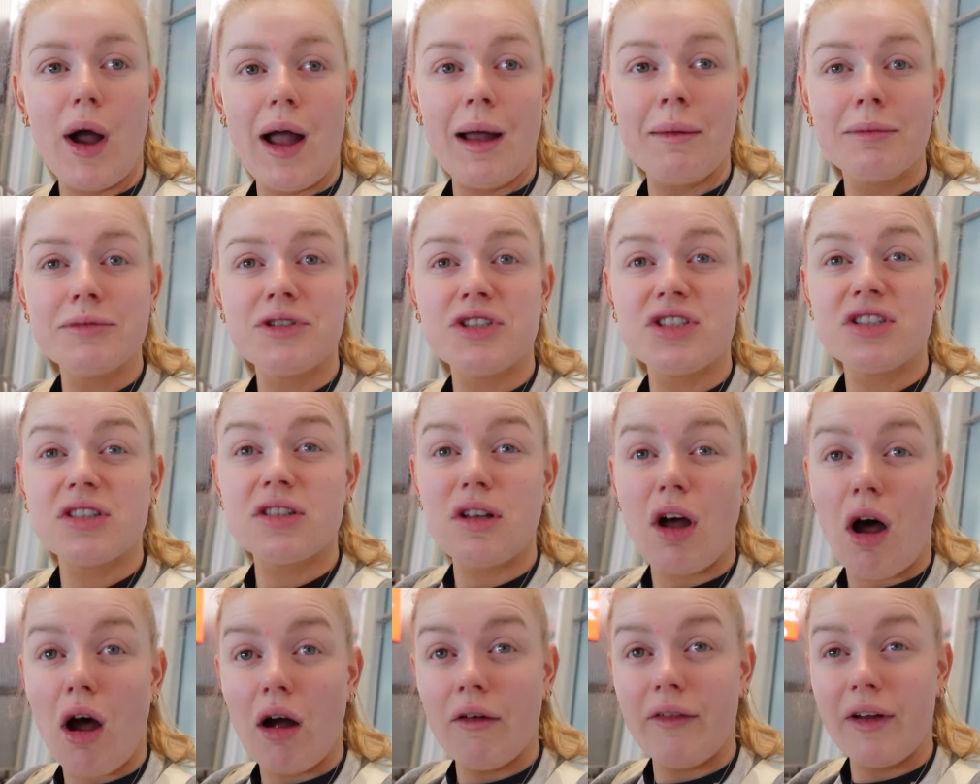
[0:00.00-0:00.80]
I am
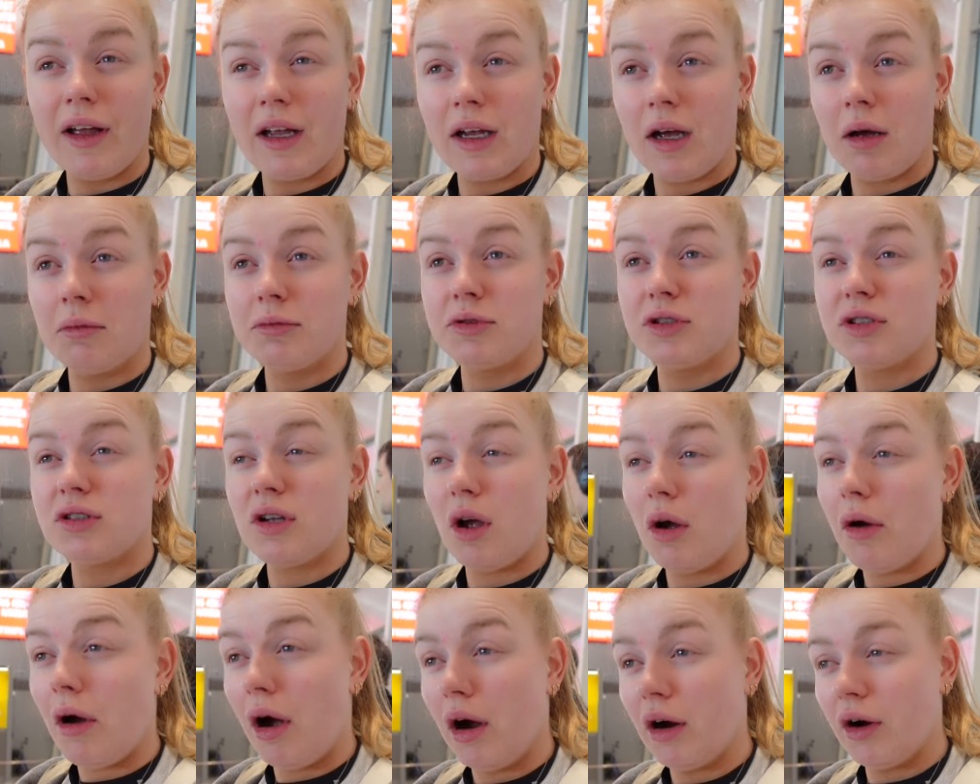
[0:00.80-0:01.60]
starving. I'm
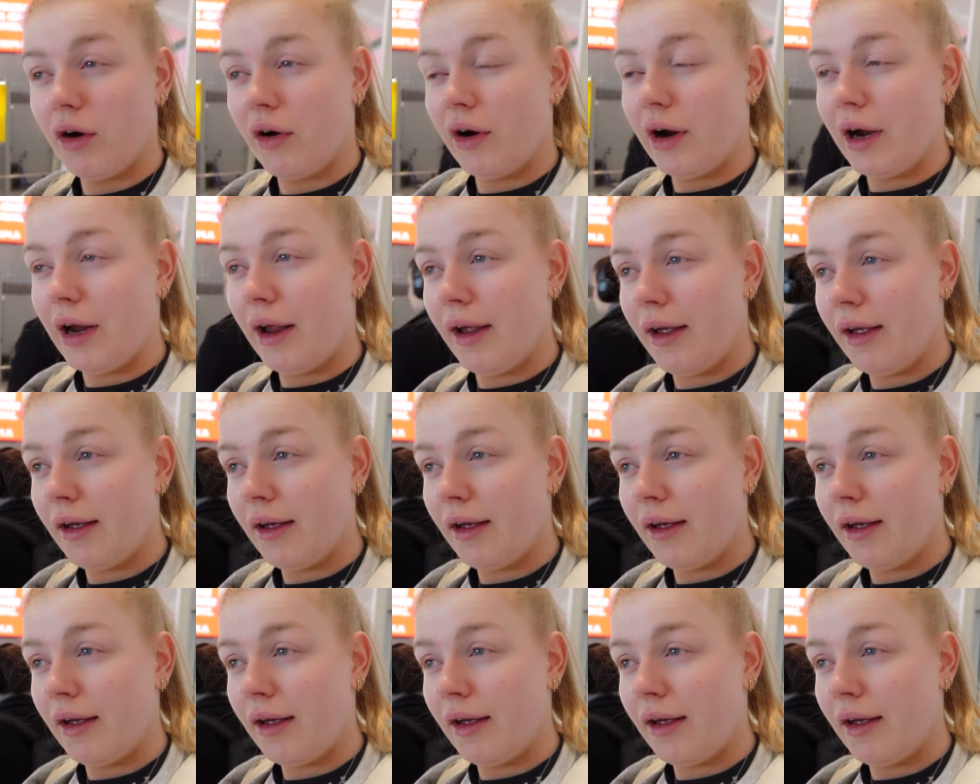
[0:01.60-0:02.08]
so hungry.